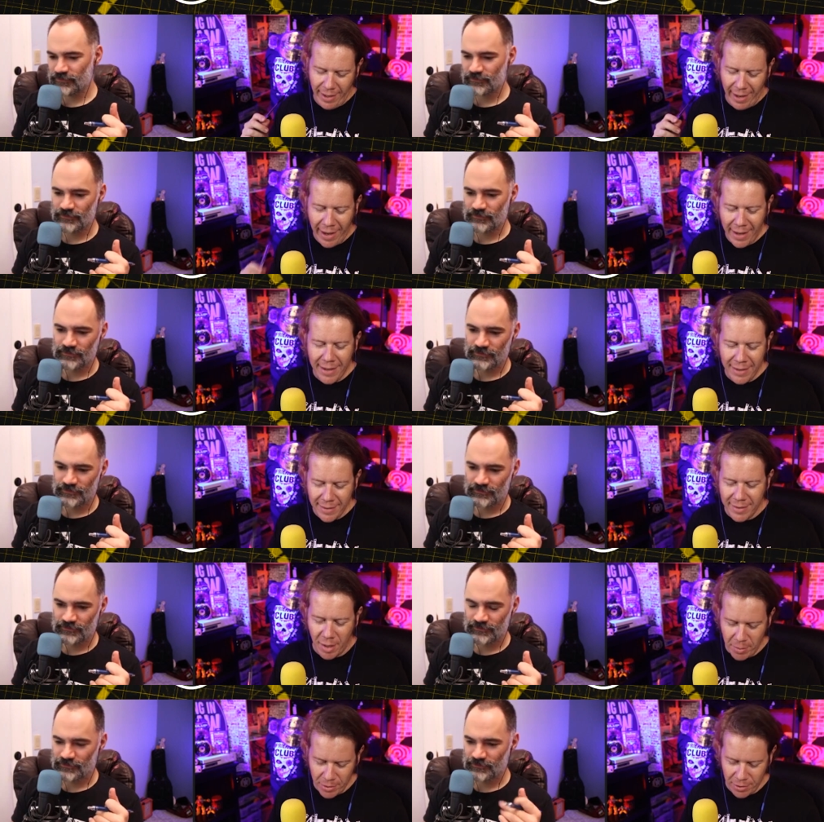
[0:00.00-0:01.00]

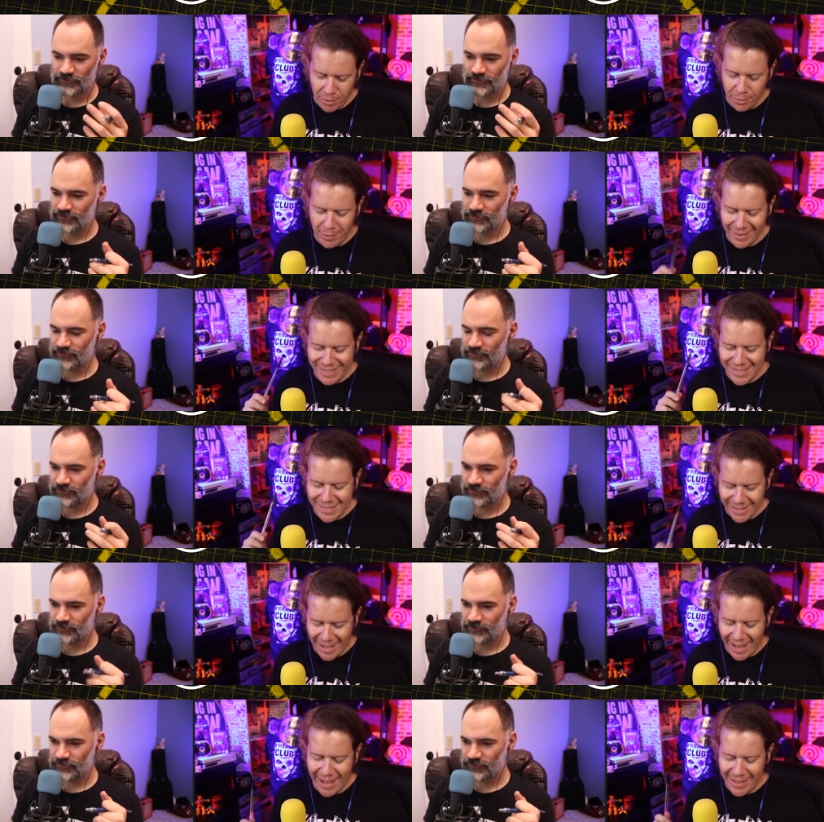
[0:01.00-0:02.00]
Speaker 1: AEW is
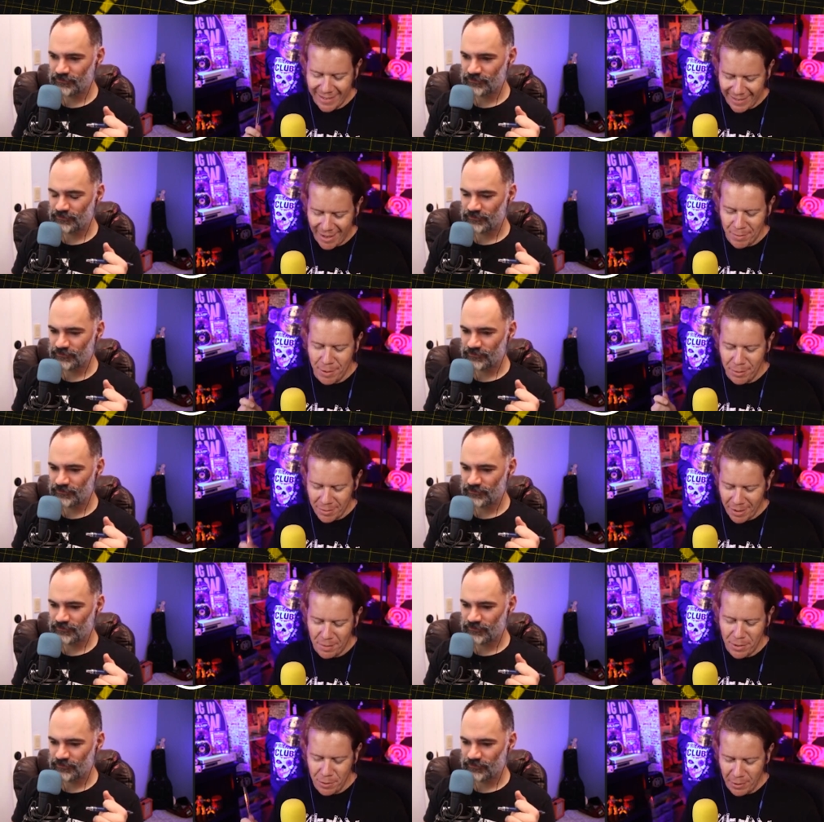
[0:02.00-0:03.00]
not
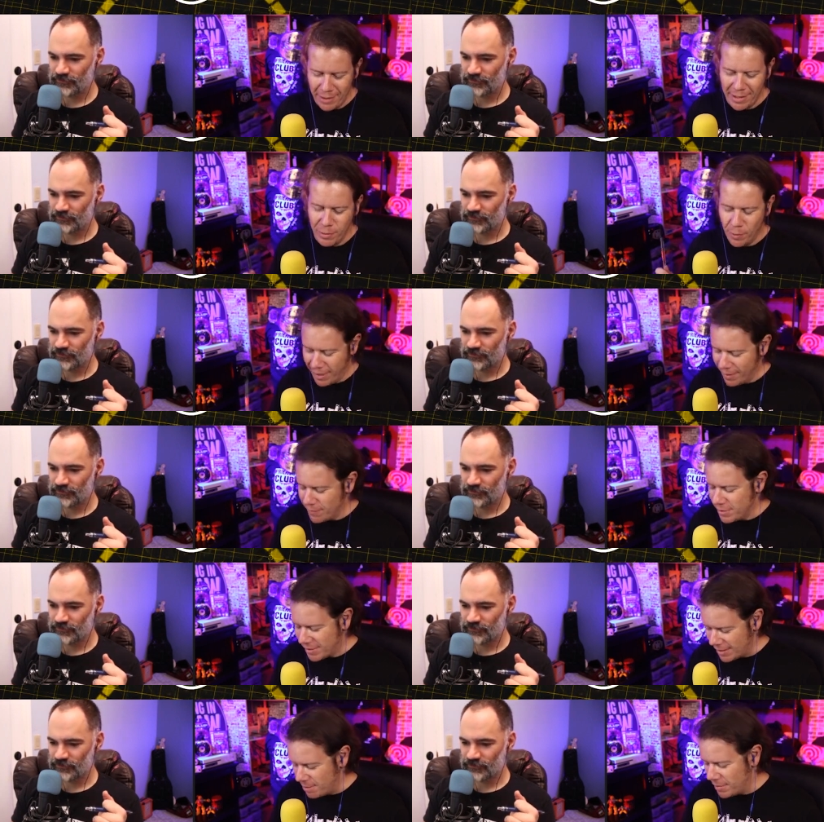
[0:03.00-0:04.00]
WWE. Whenever
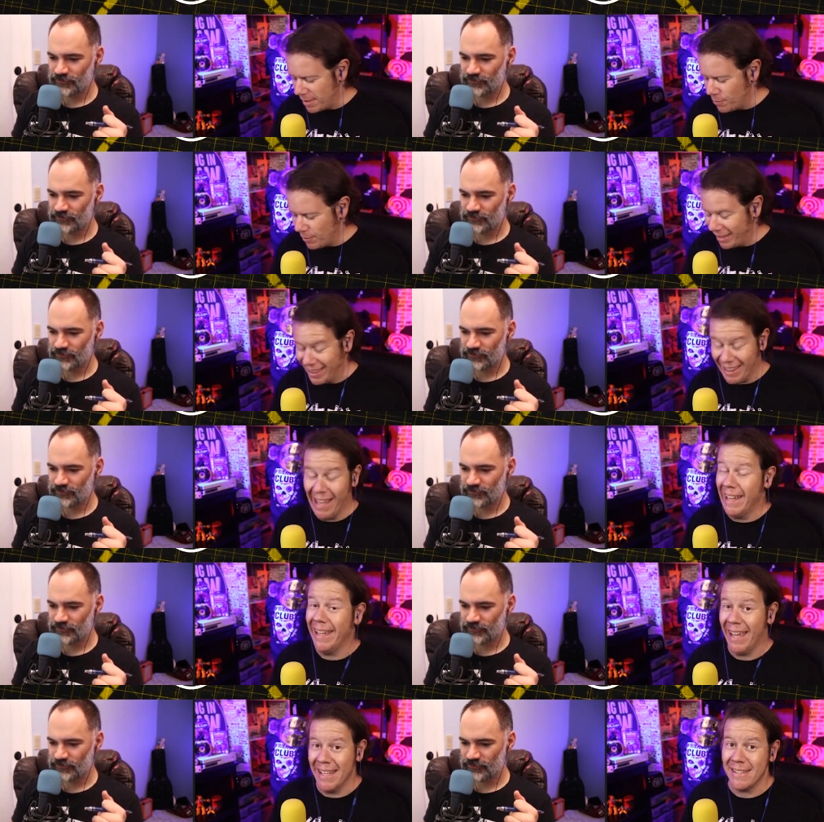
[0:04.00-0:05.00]
somebody we
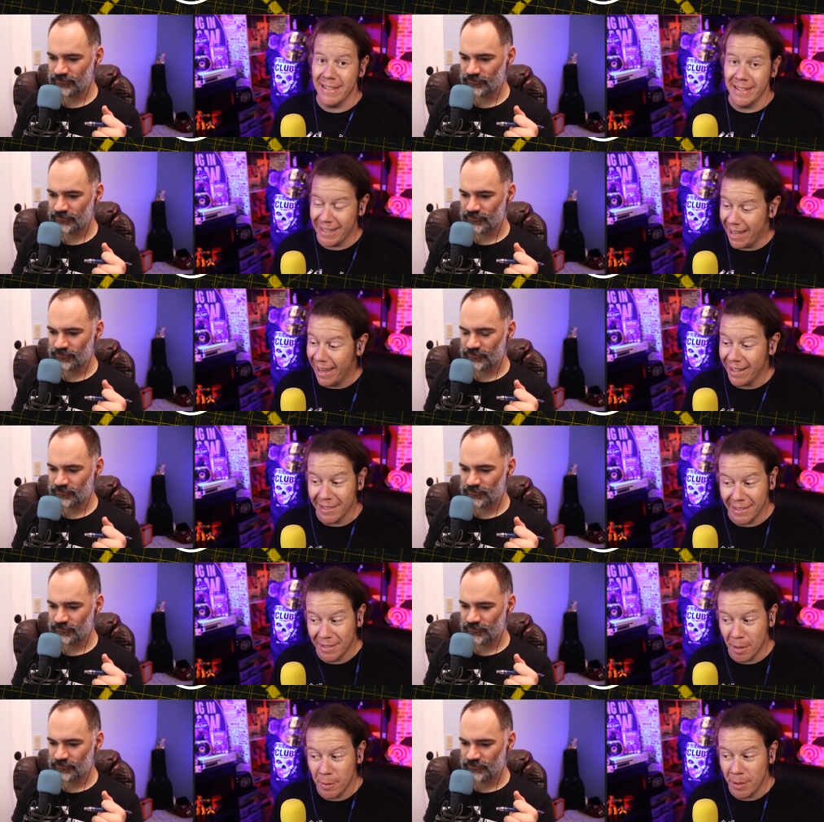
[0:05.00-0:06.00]
like has the title
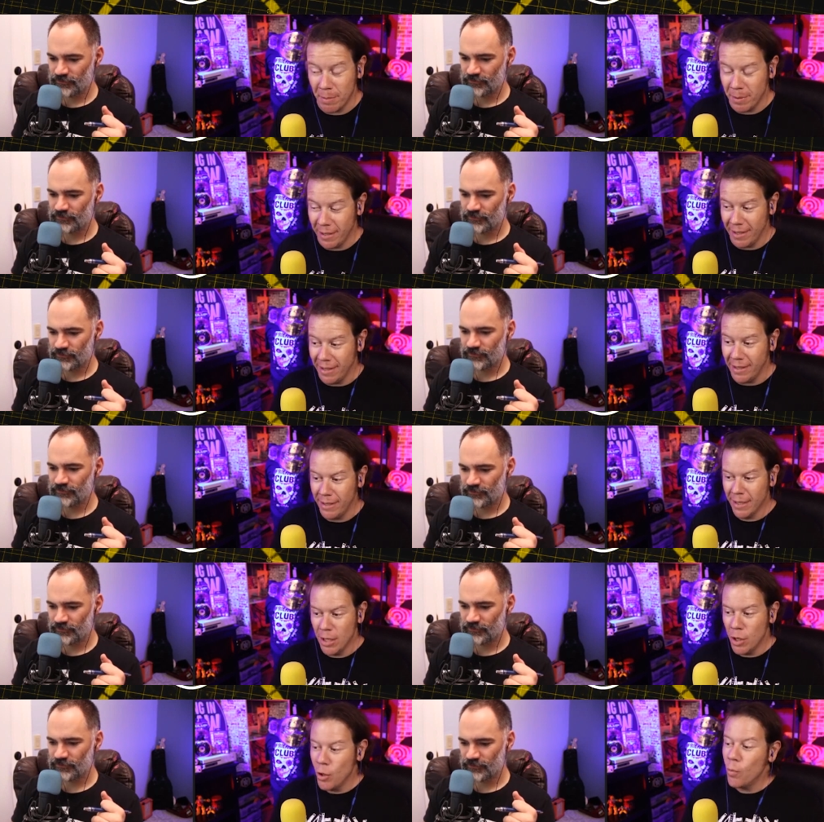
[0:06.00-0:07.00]
in WWE,
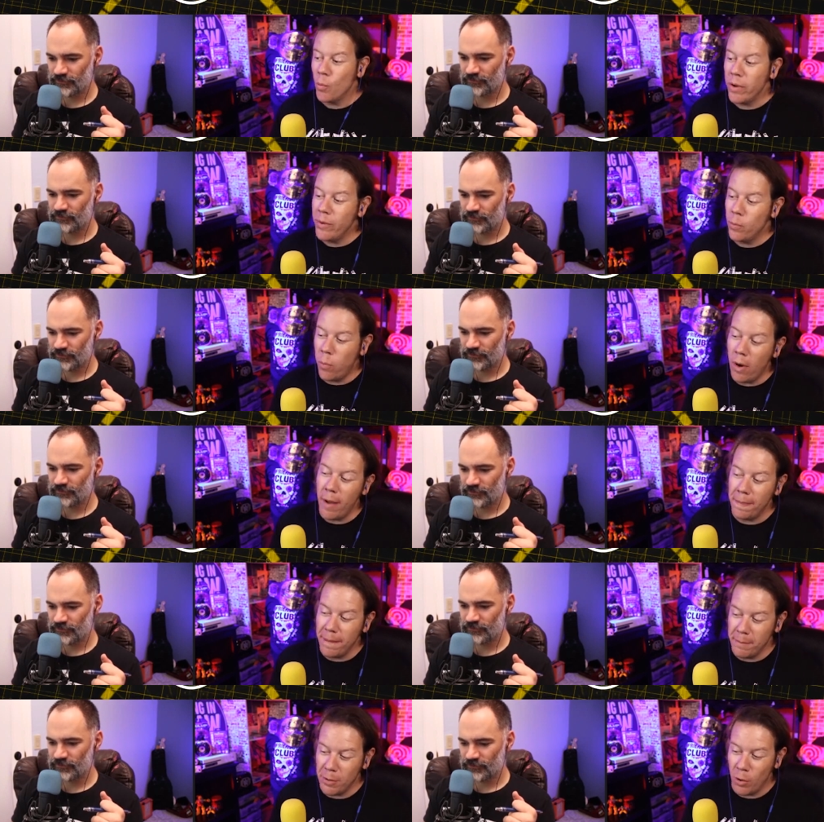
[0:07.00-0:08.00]
we
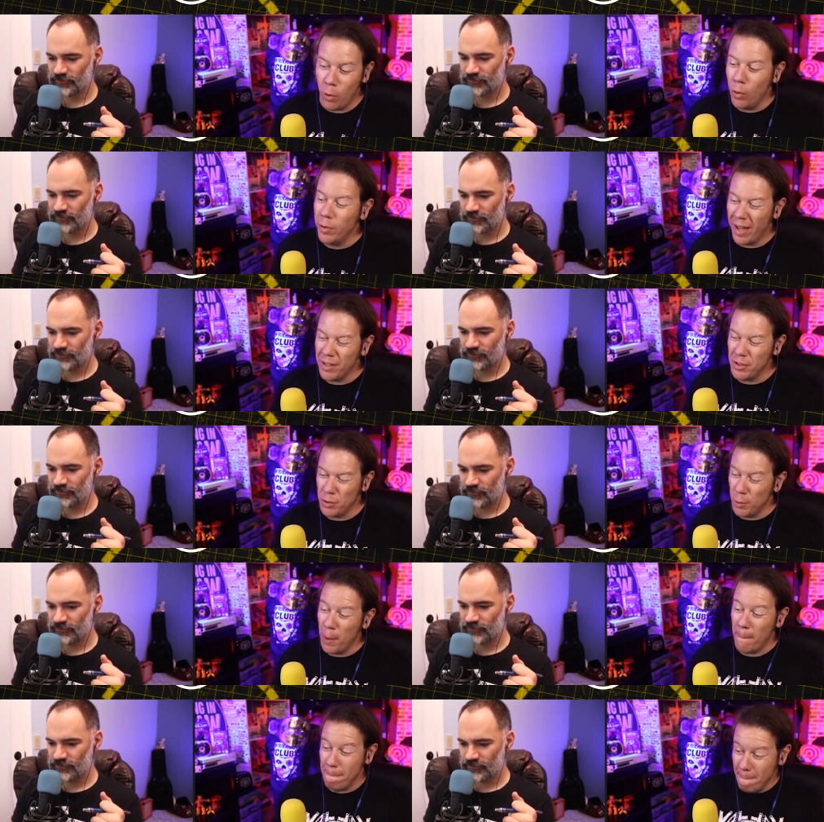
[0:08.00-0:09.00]
want them to hold on to
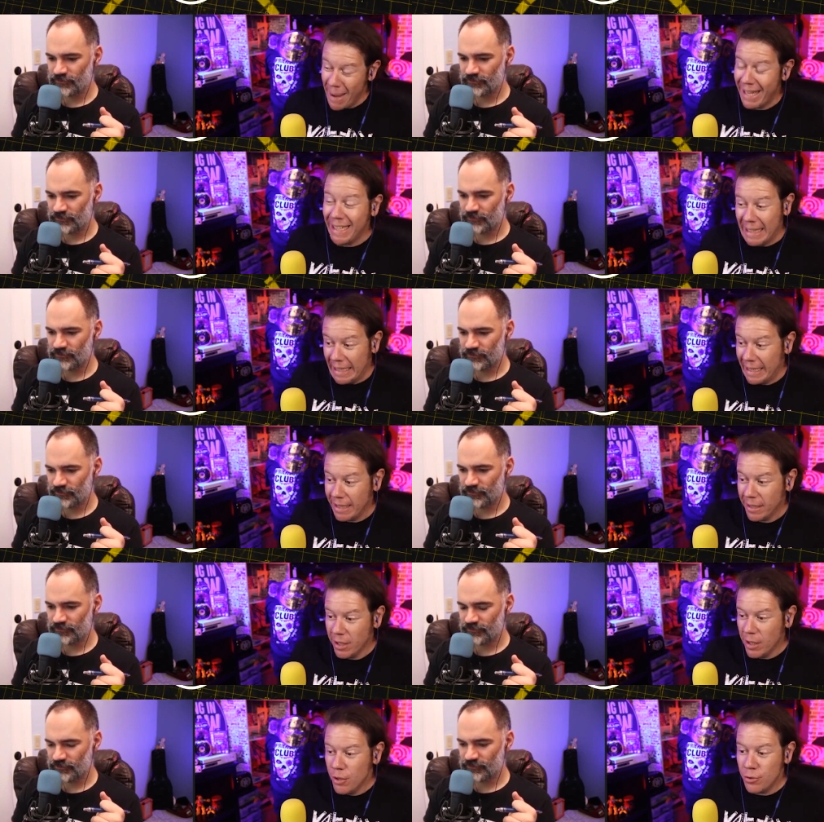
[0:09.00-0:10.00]
it mainly
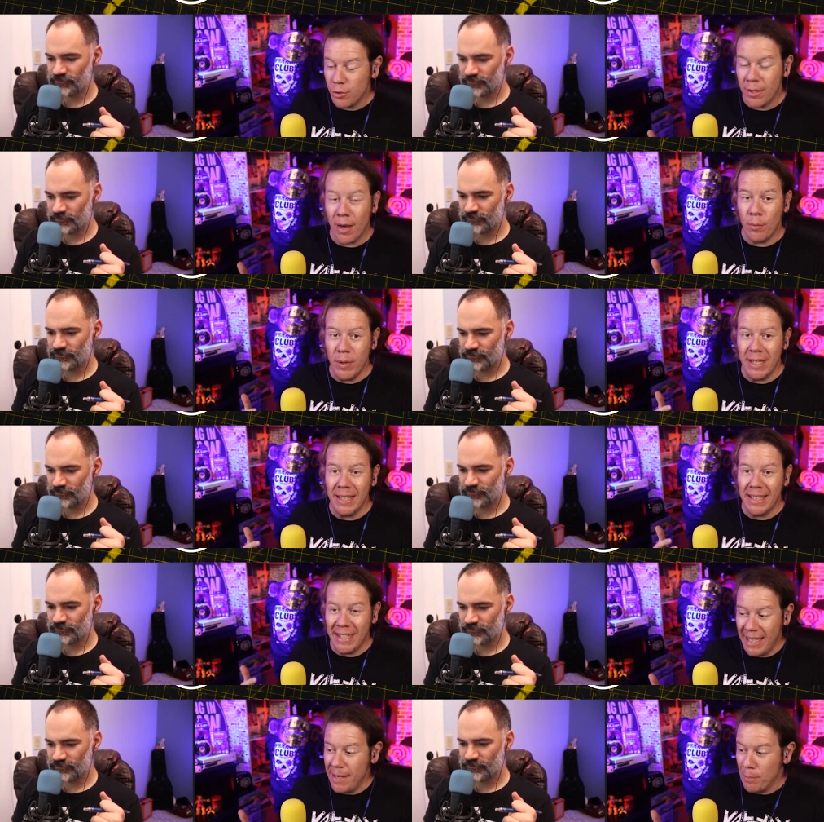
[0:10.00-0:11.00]
so that we can
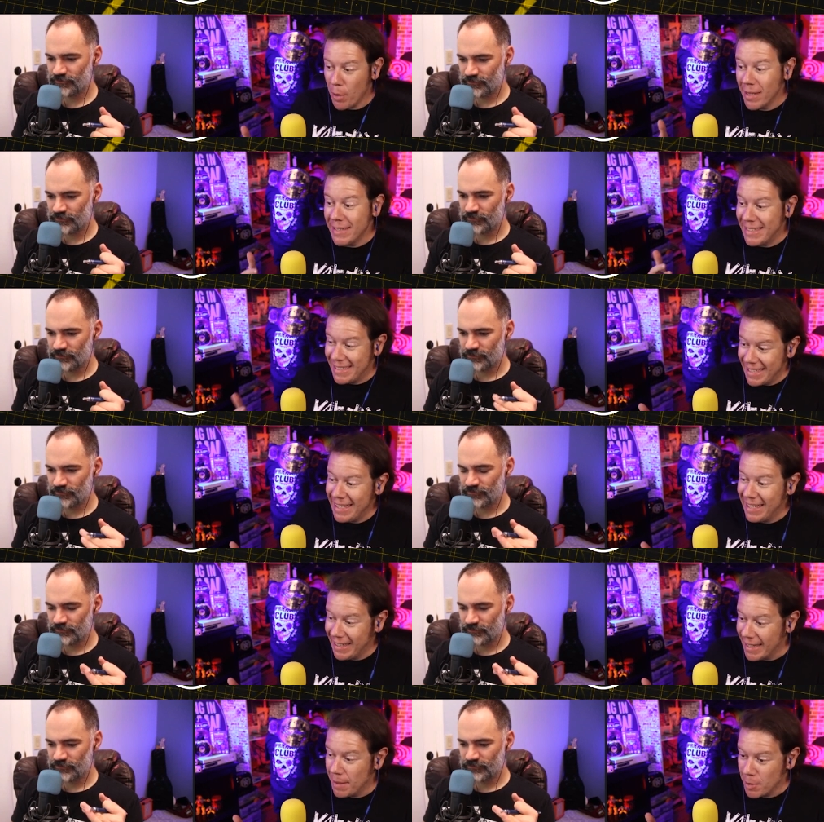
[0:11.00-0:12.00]
keep on
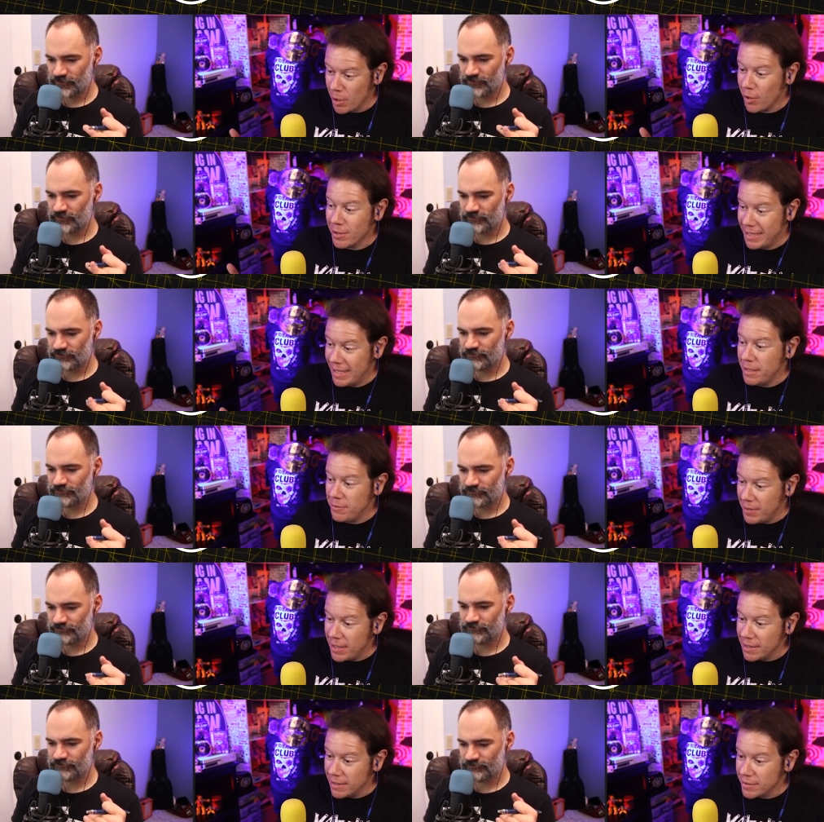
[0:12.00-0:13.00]
seeing them on our
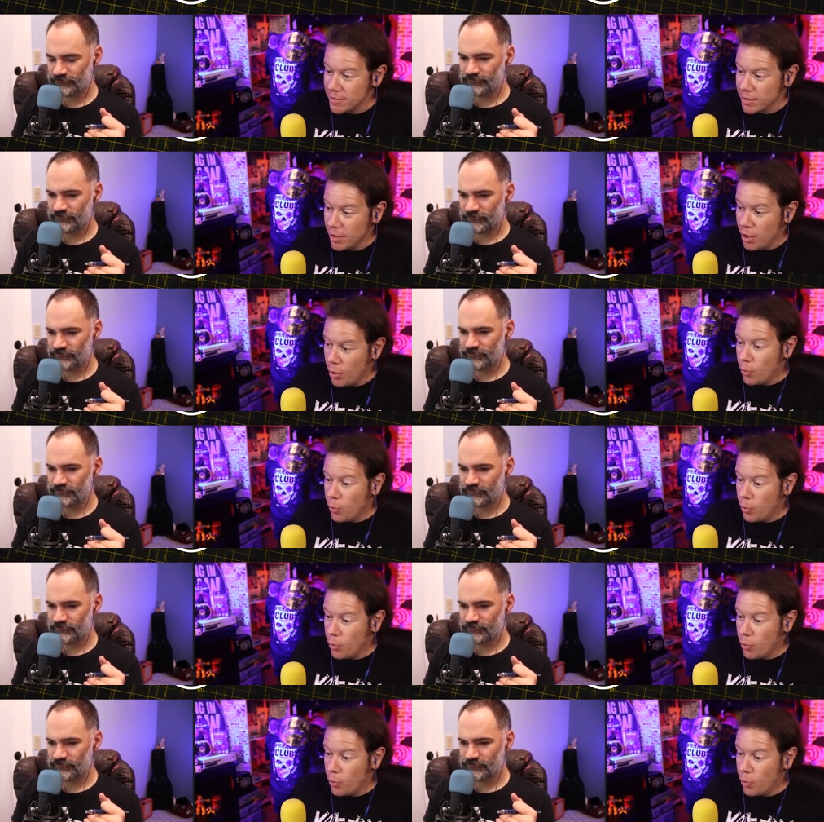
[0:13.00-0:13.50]
TVs.